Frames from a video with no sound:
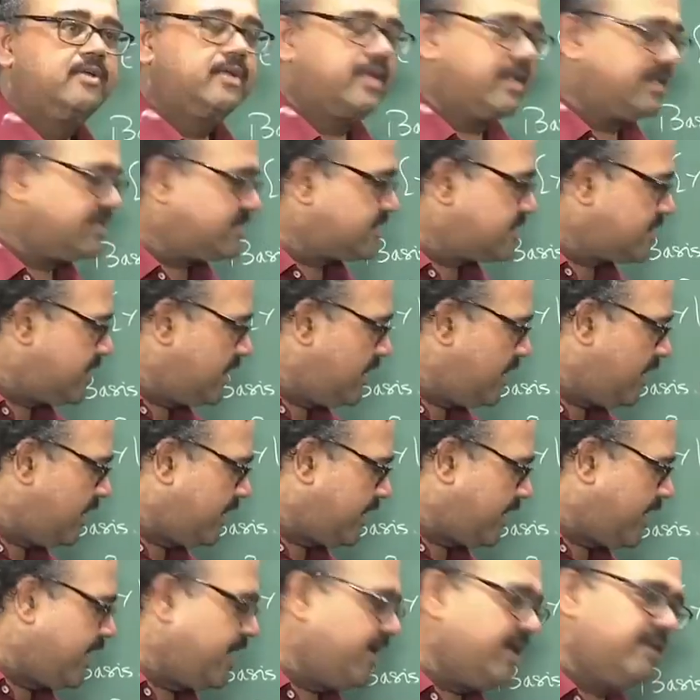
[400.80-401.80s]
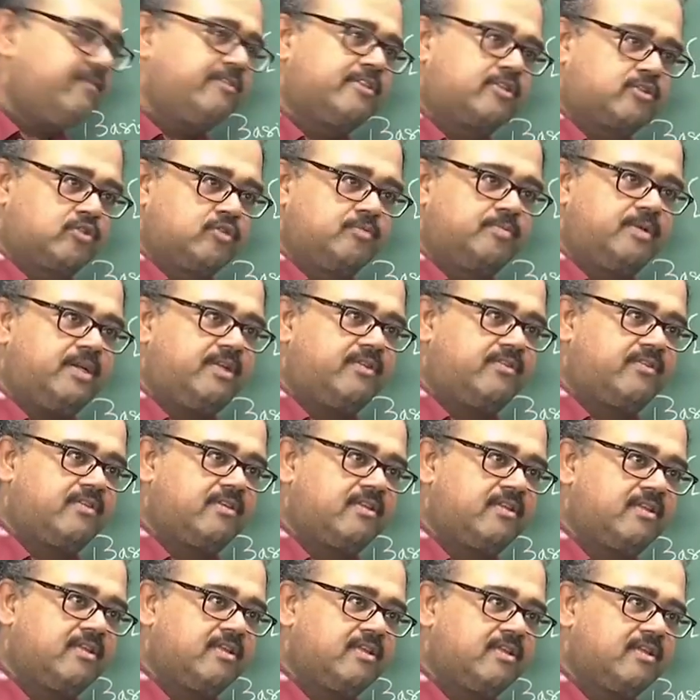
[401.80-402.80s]
You can still train it with 2
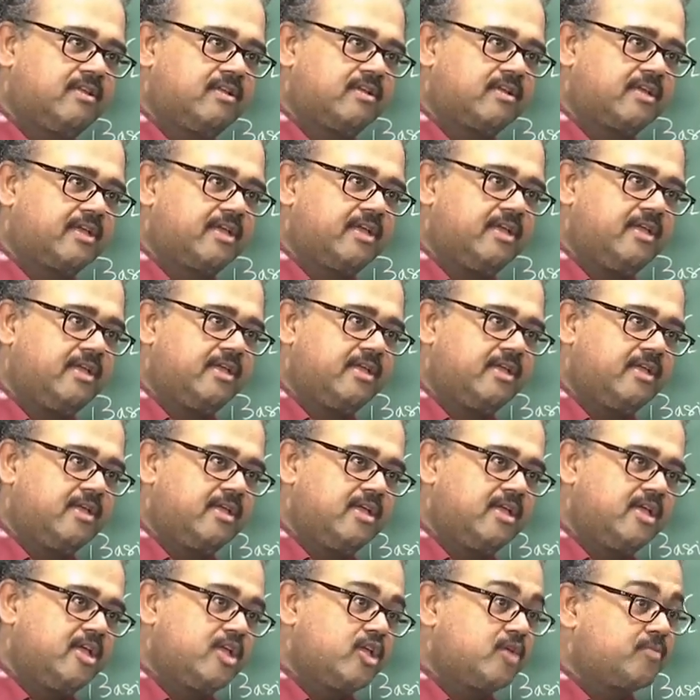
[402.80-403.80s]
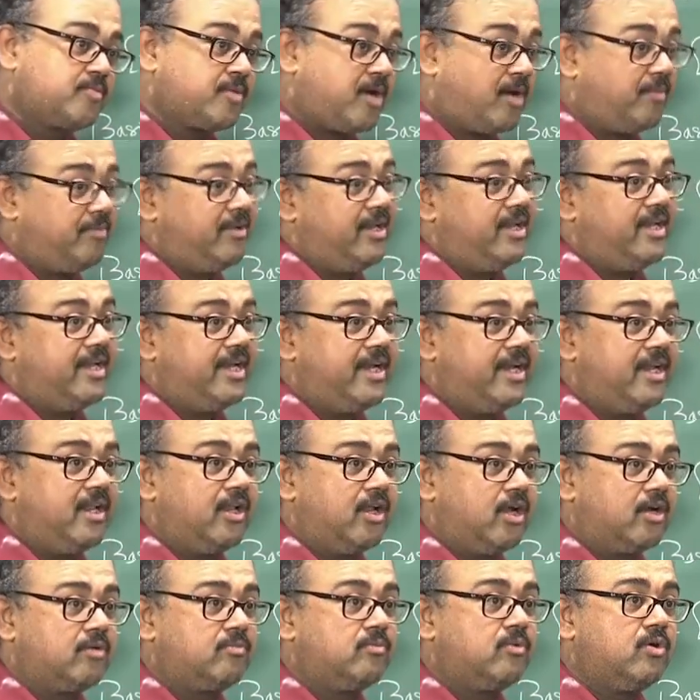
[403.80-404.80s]
bits, okay. You probably need
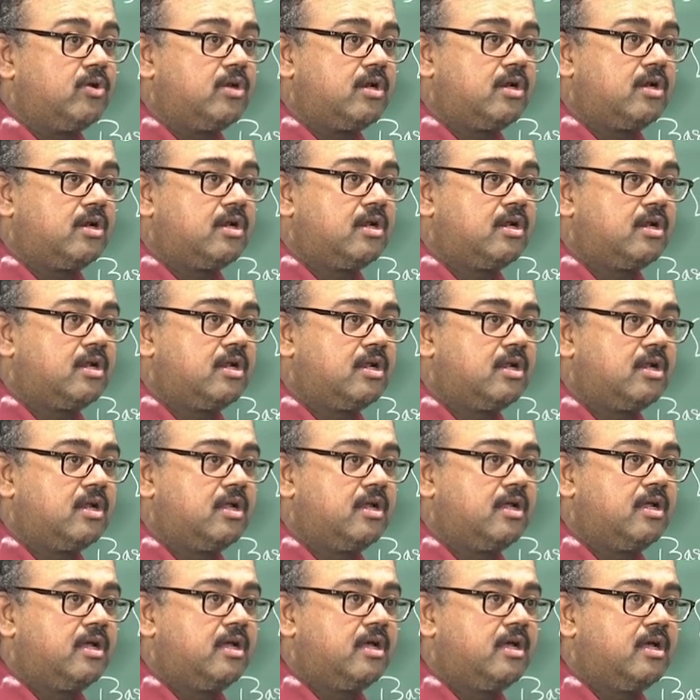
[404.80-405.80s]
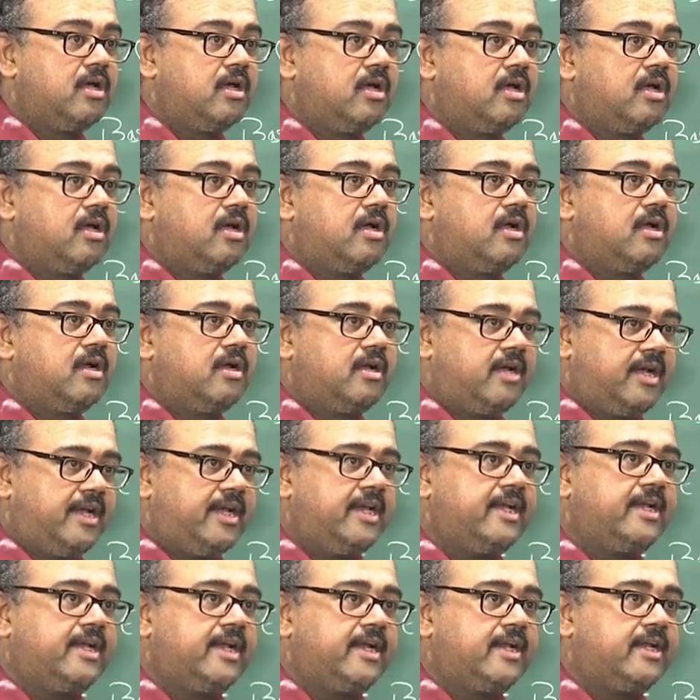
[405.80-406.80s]
a lot more
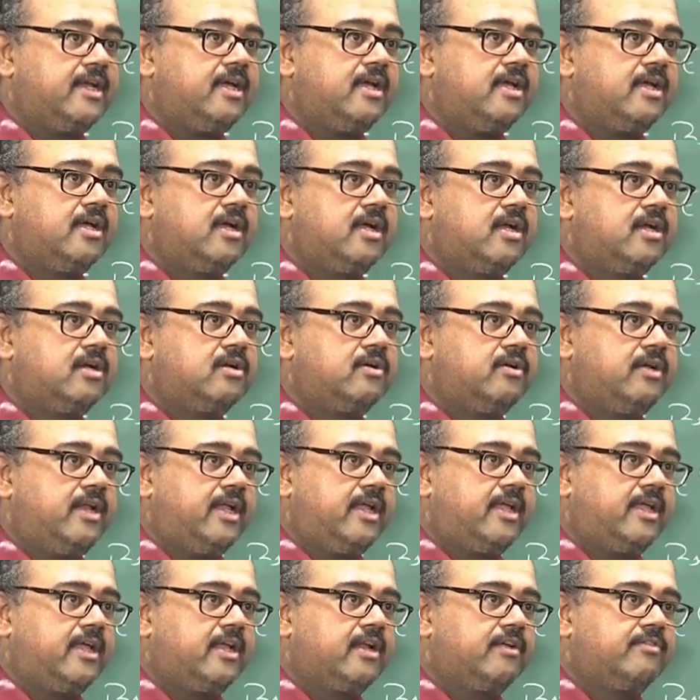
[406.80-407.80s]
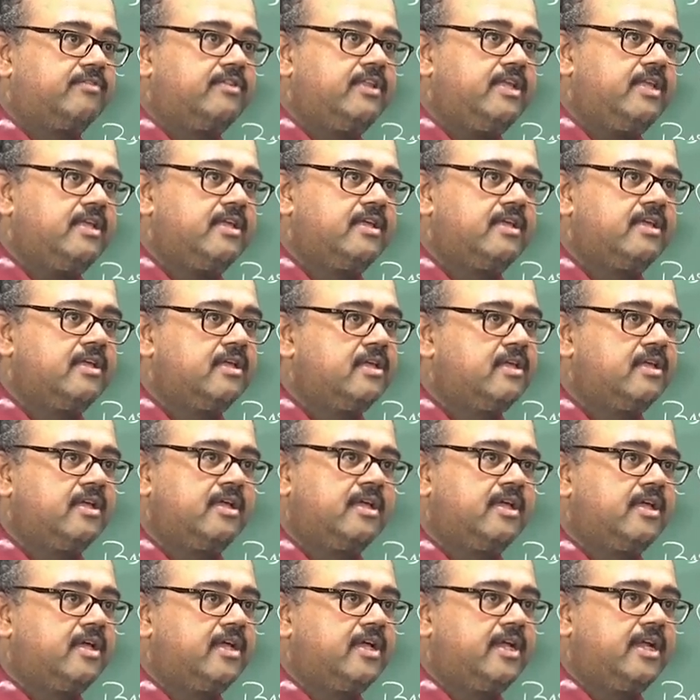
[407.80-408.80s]
training data to take care of the
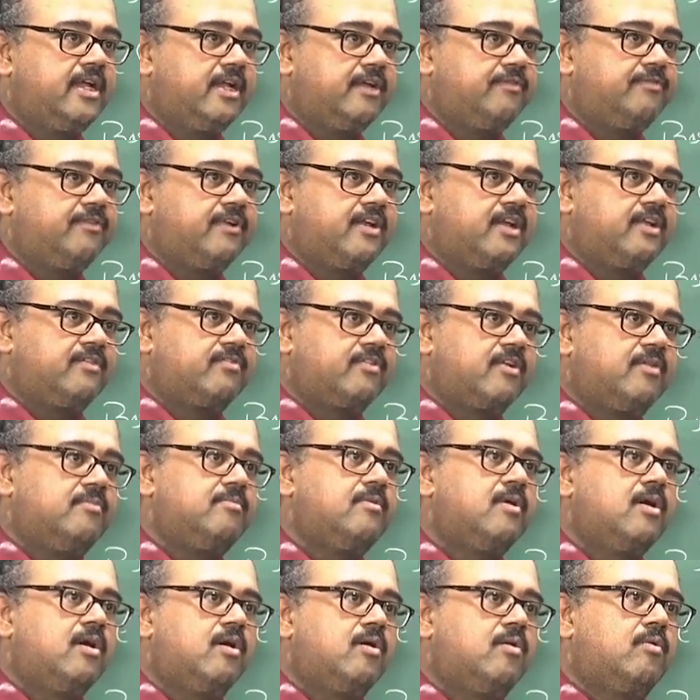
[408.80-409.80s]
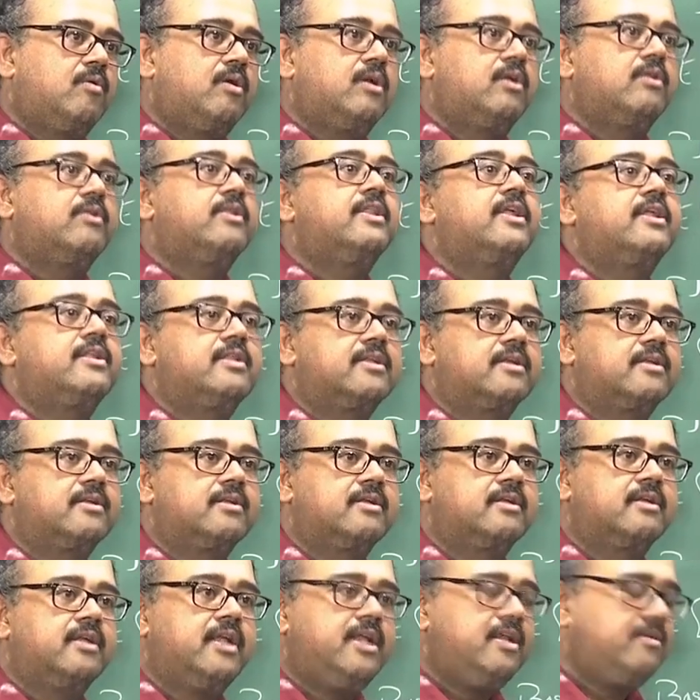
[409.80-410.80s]
interference from one to the other,
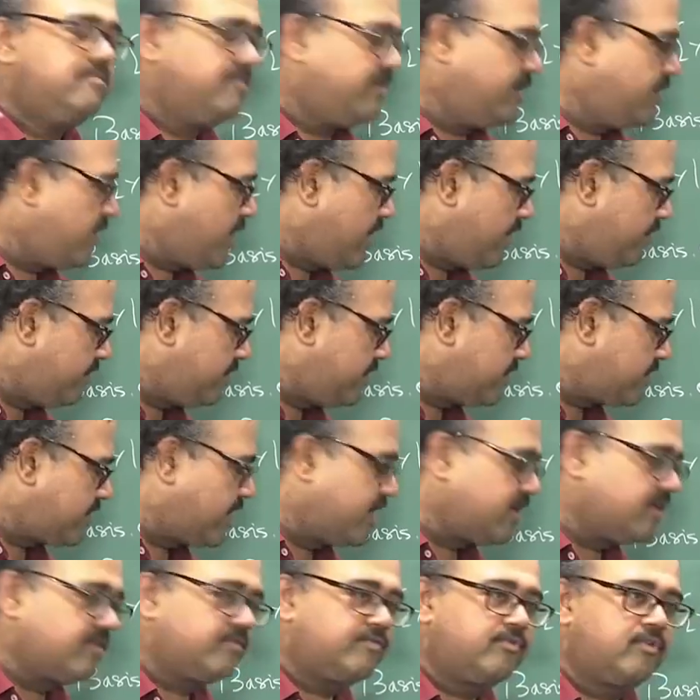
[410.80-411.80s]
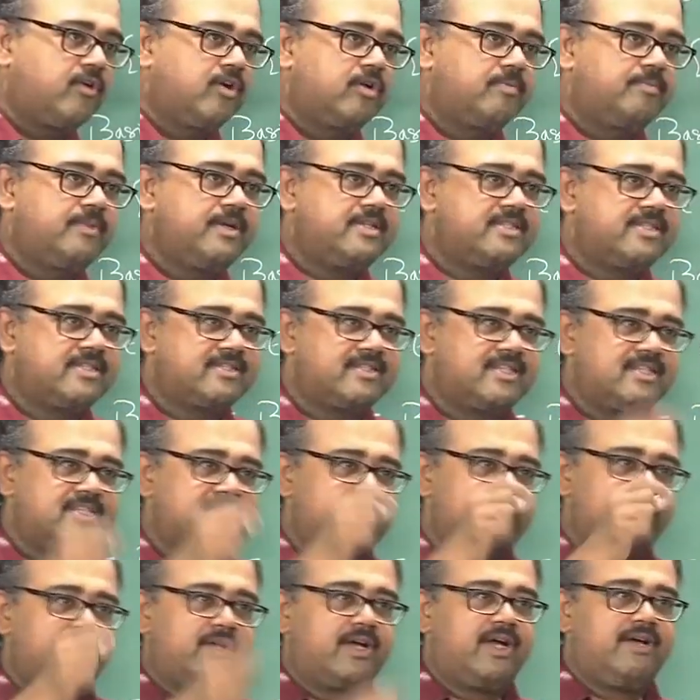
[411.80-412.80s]
right. When you have these kinds of 4 bits,
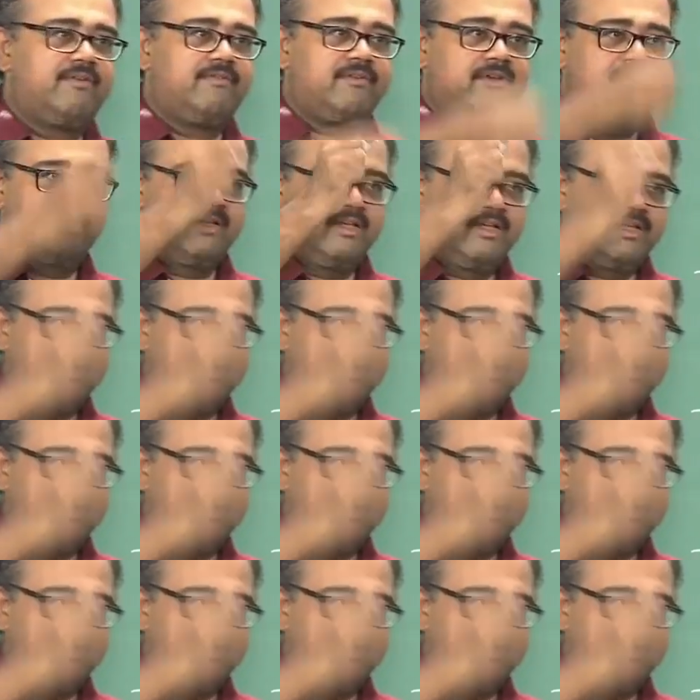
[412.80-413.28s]
essentially you have